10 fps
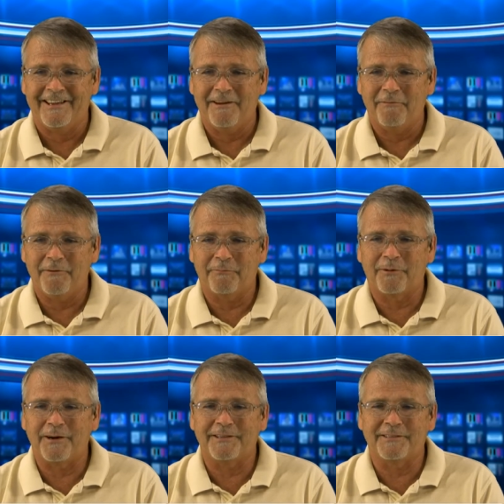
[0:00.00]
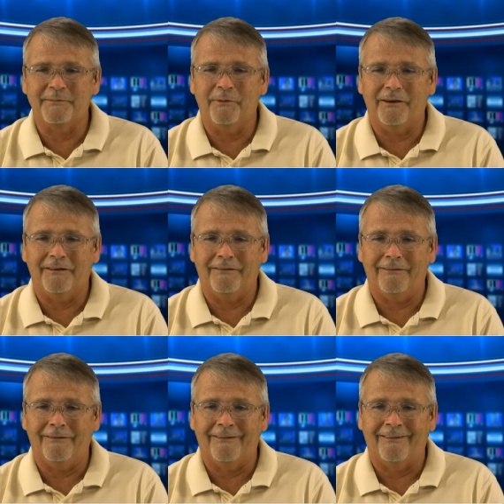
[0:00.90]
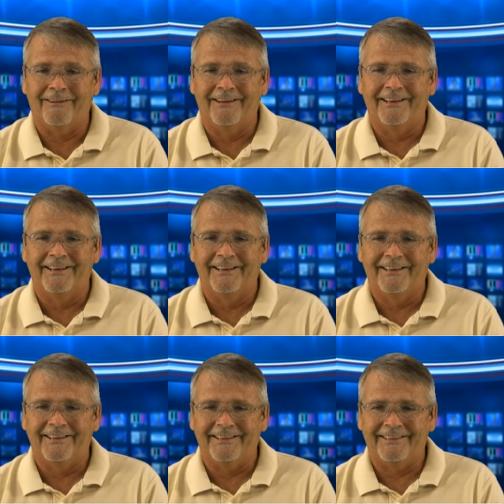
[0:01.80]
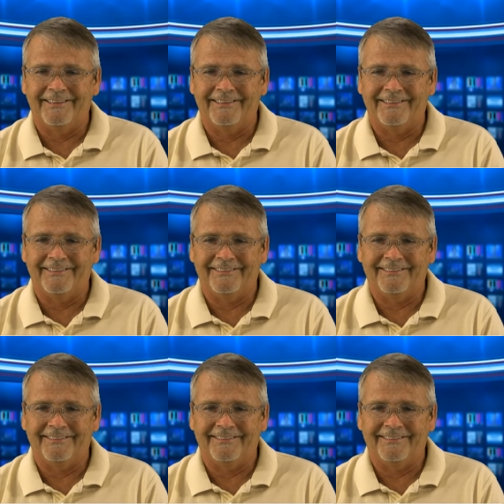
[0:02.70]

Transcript: We've pressed a button here. And